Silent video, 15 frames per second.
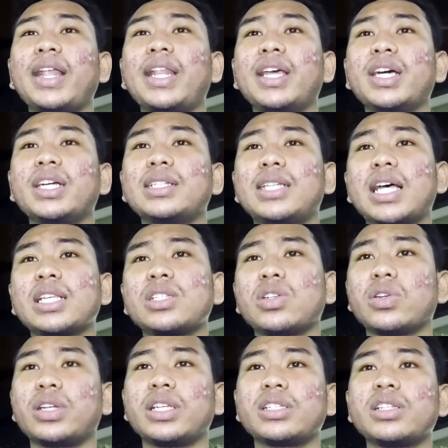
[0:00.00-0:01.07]
failure does
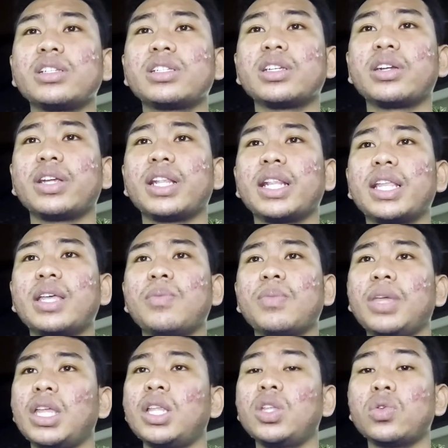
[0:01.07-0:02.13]
not necessarily
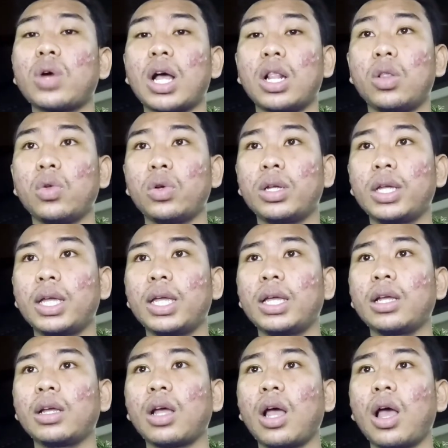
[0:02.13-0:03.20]
mean you are
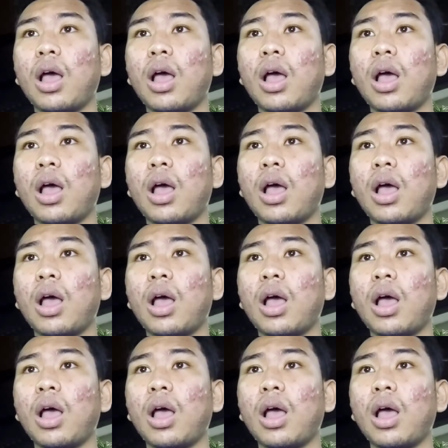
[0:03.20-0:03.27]
looking